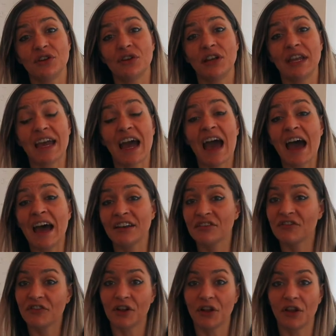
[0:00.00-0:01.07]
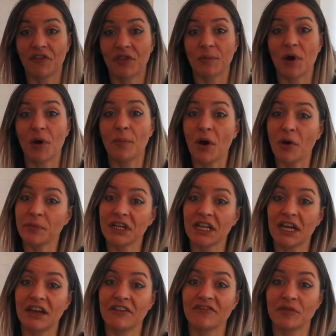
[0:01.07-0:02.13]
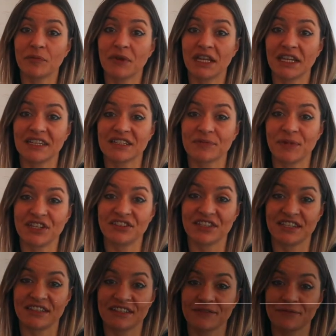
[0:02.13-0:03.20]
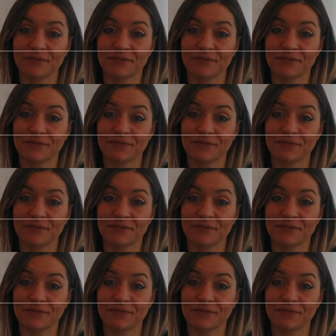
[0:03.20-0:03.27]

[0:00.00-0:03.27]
only a handful of the more popular and familiar species.